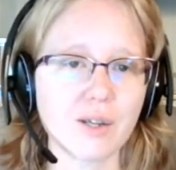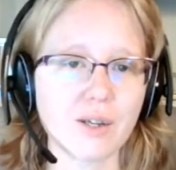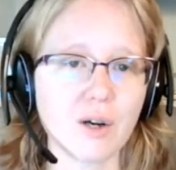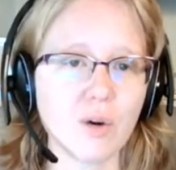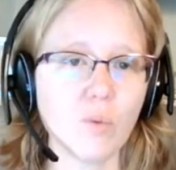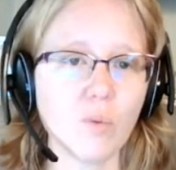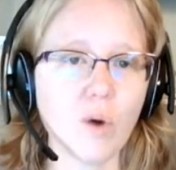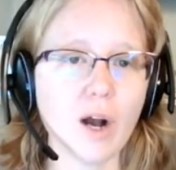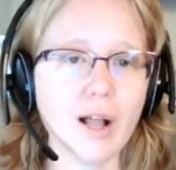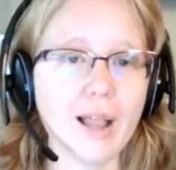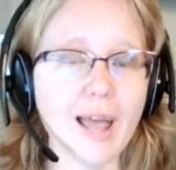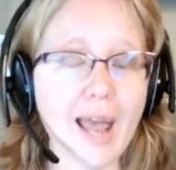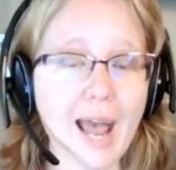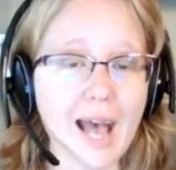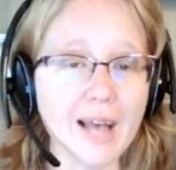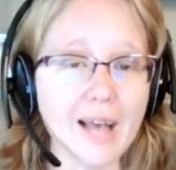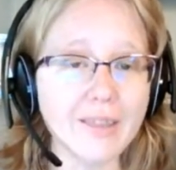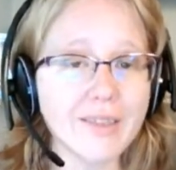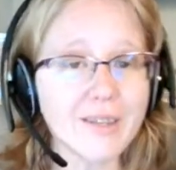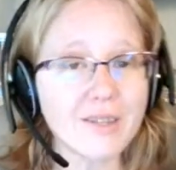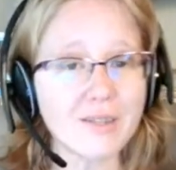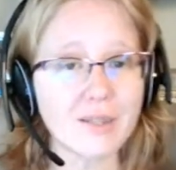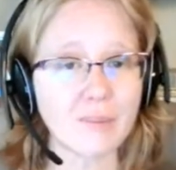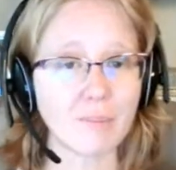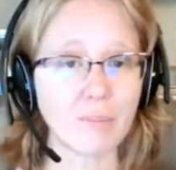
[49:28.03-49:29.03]
So while I
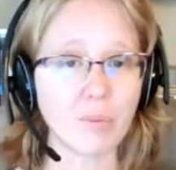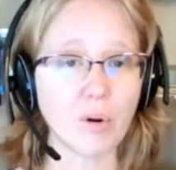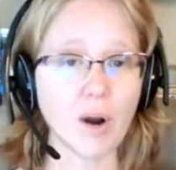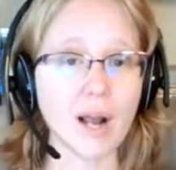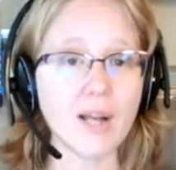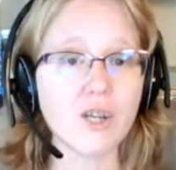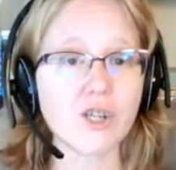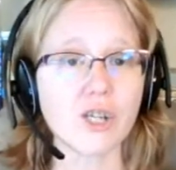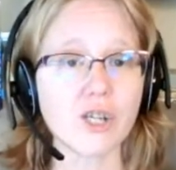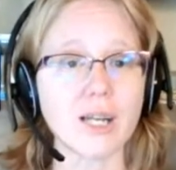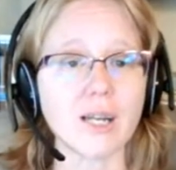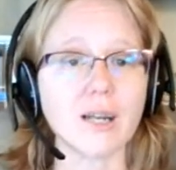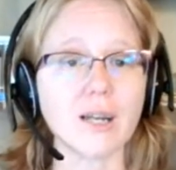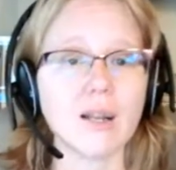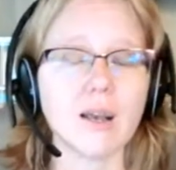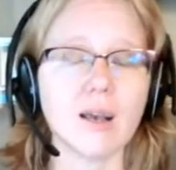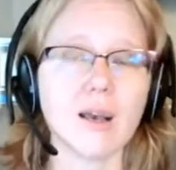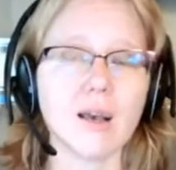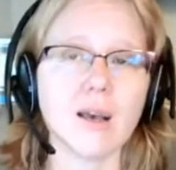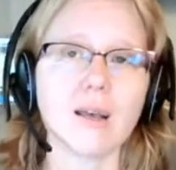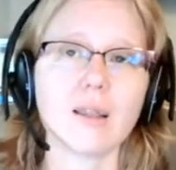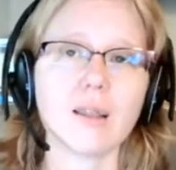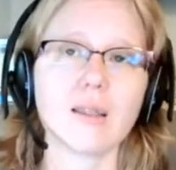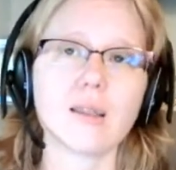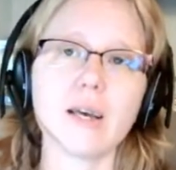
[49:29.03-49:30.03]
had this impression
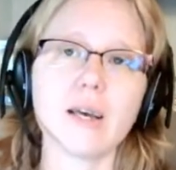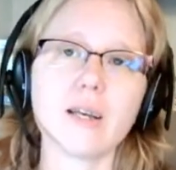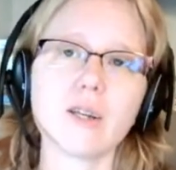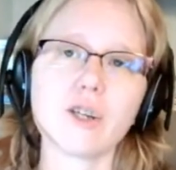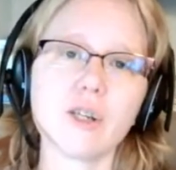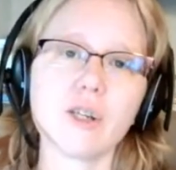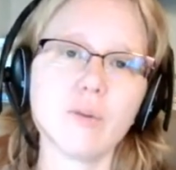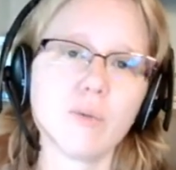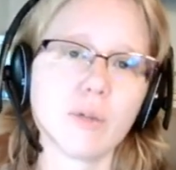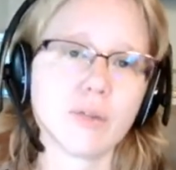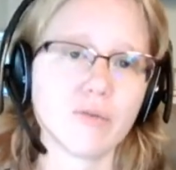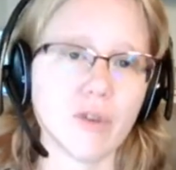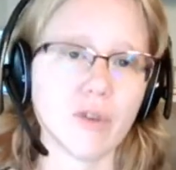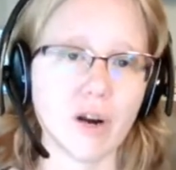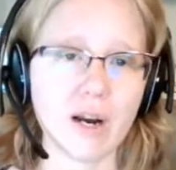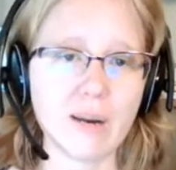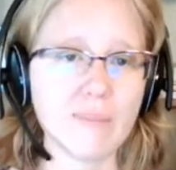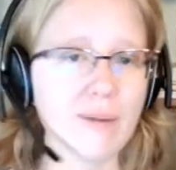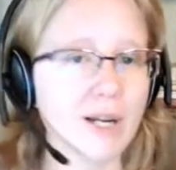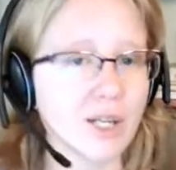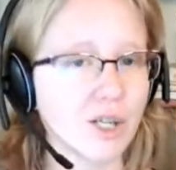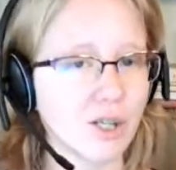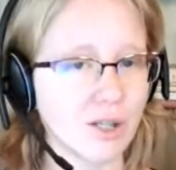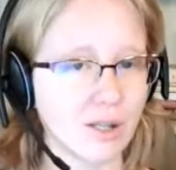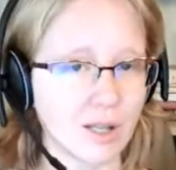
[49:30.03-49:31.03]
that she was very
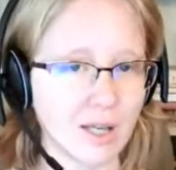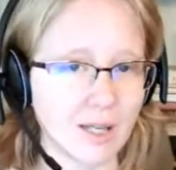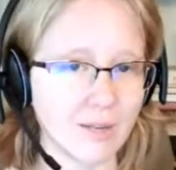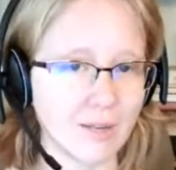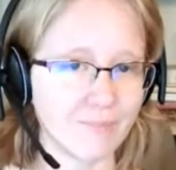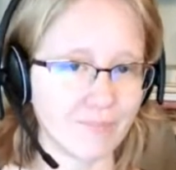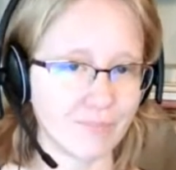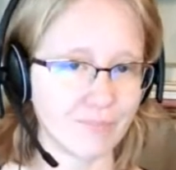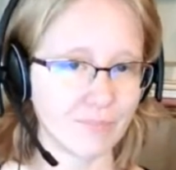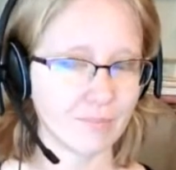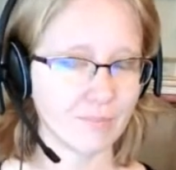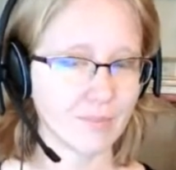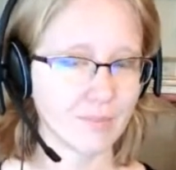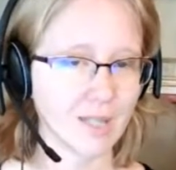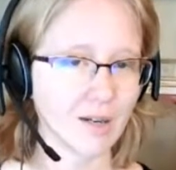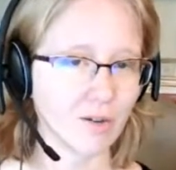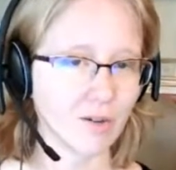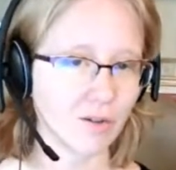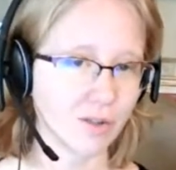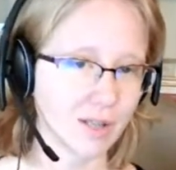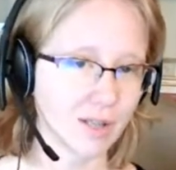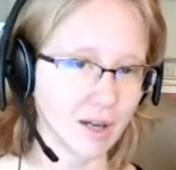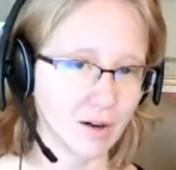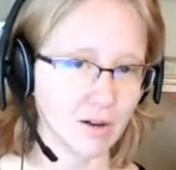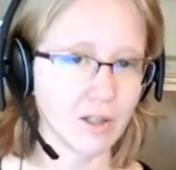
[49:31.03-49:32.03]
much the, you know,
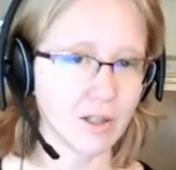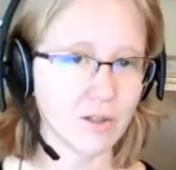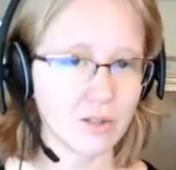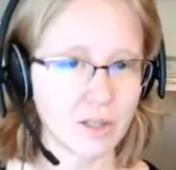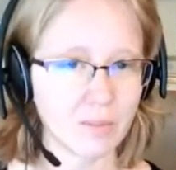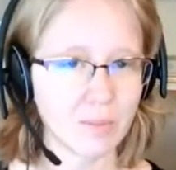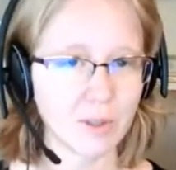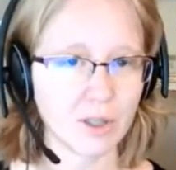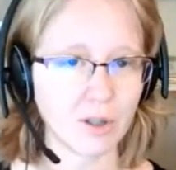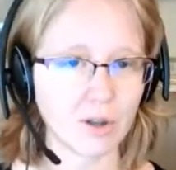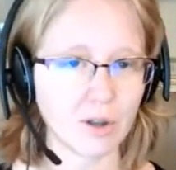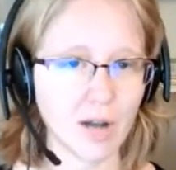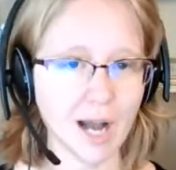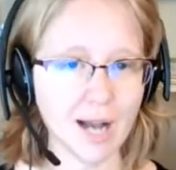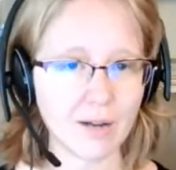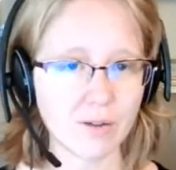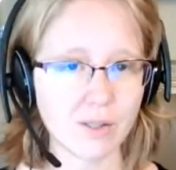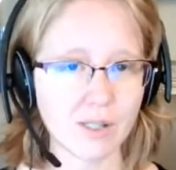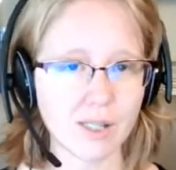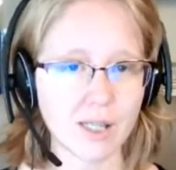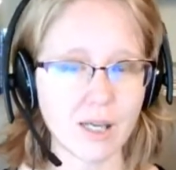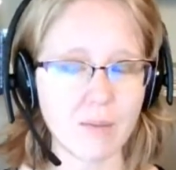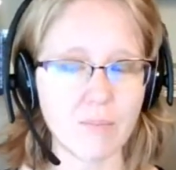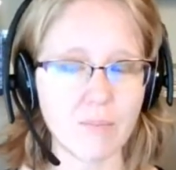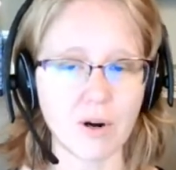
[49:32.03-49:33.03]
stereotypical
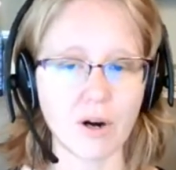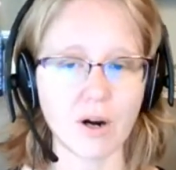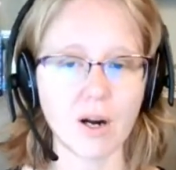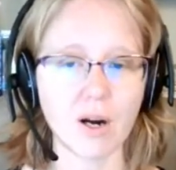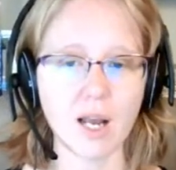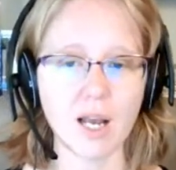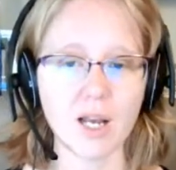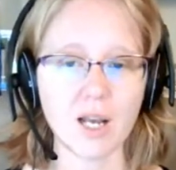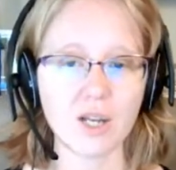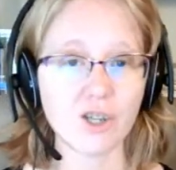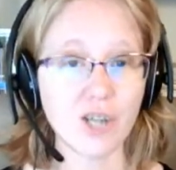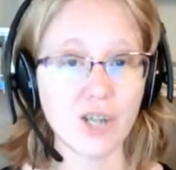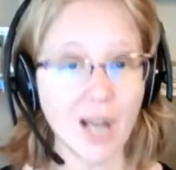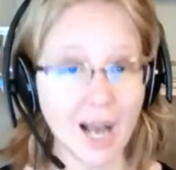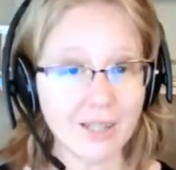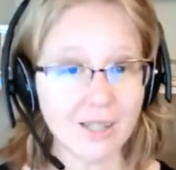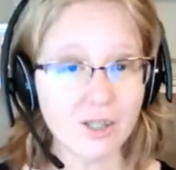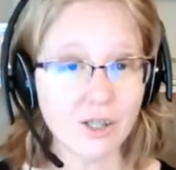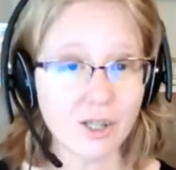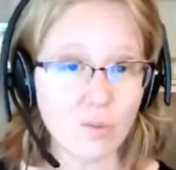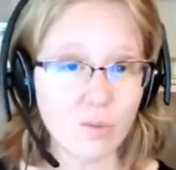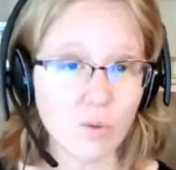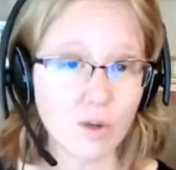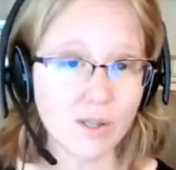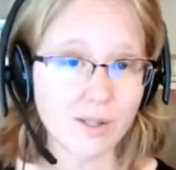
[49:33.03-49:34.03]
housekeeper, she
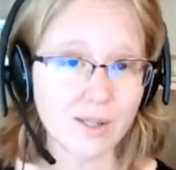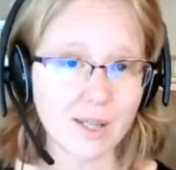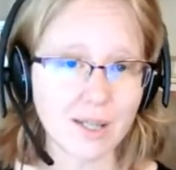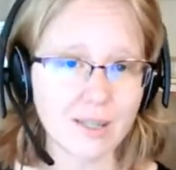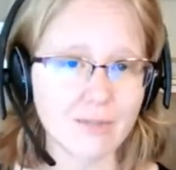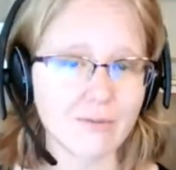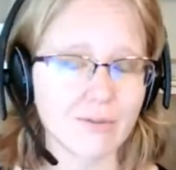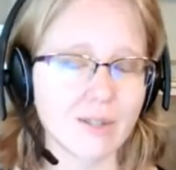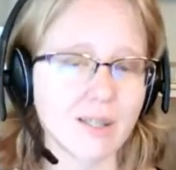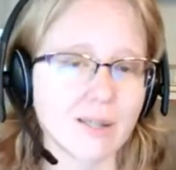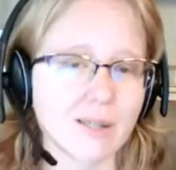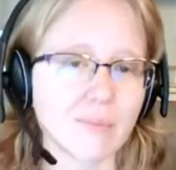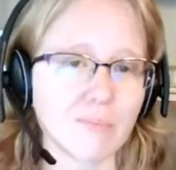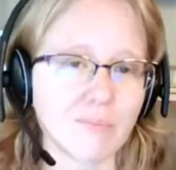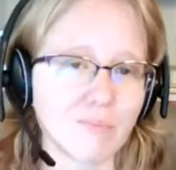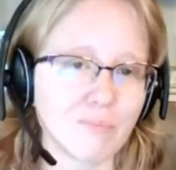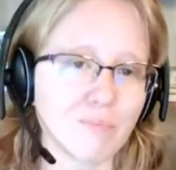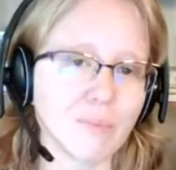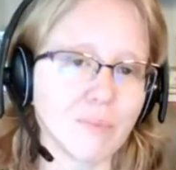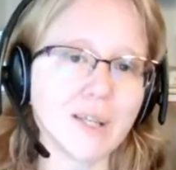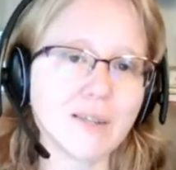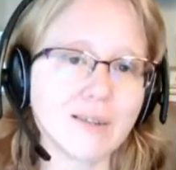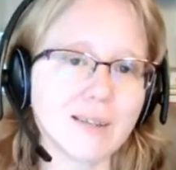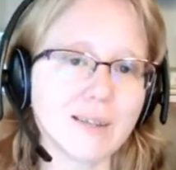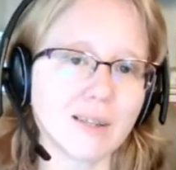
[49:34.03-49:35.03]
actually was kind of this
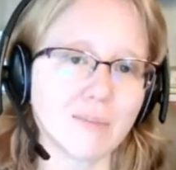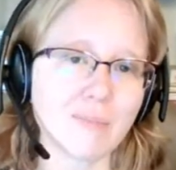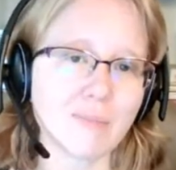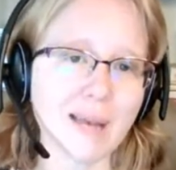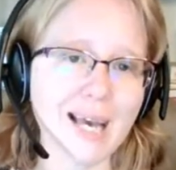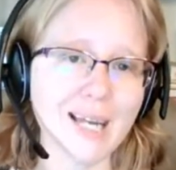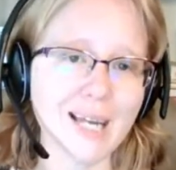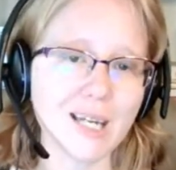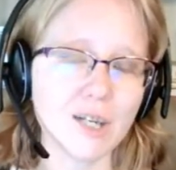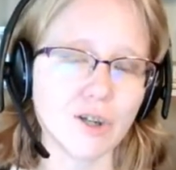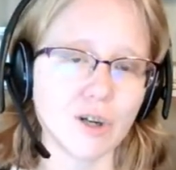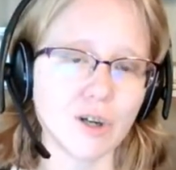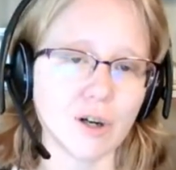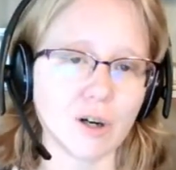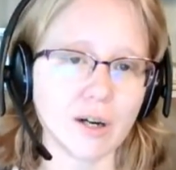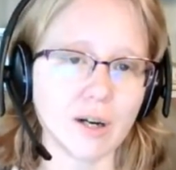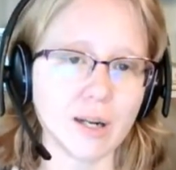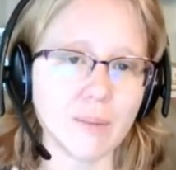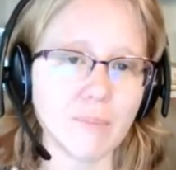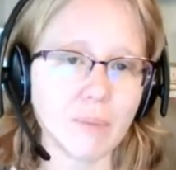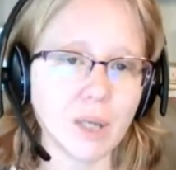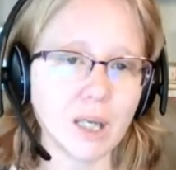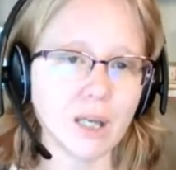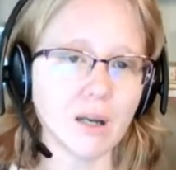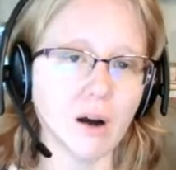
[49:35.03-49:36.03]
business manager
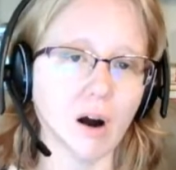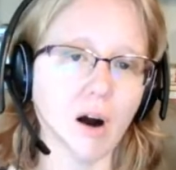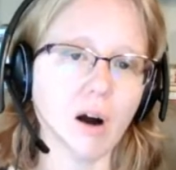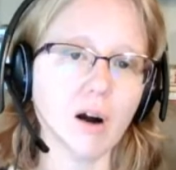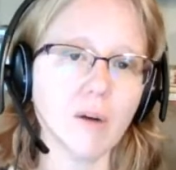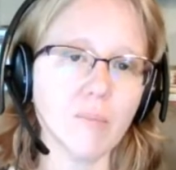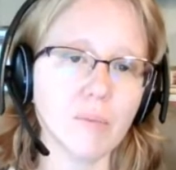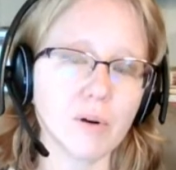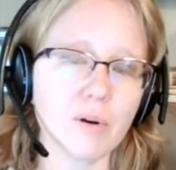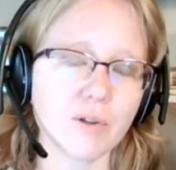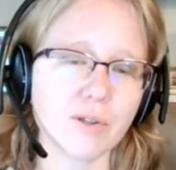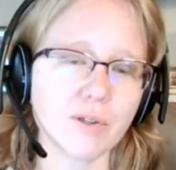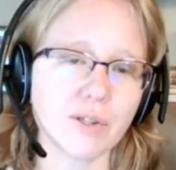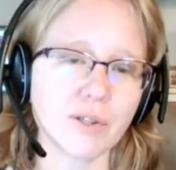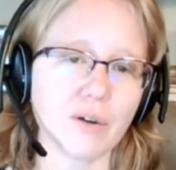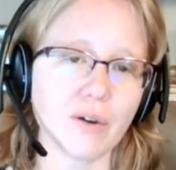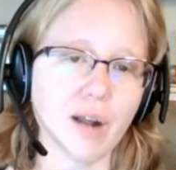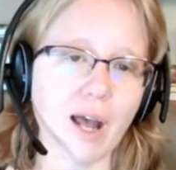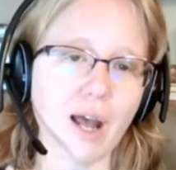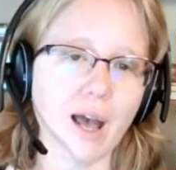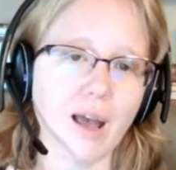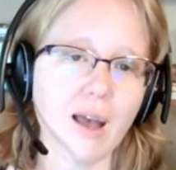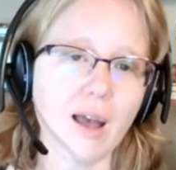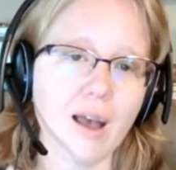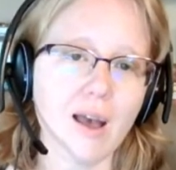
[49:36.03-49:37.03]
and PR
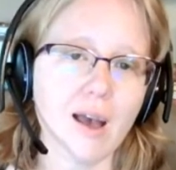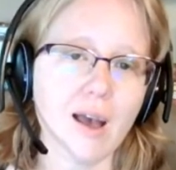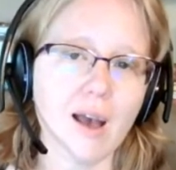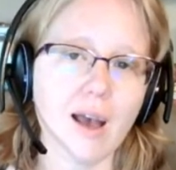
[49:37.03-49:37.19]
persona,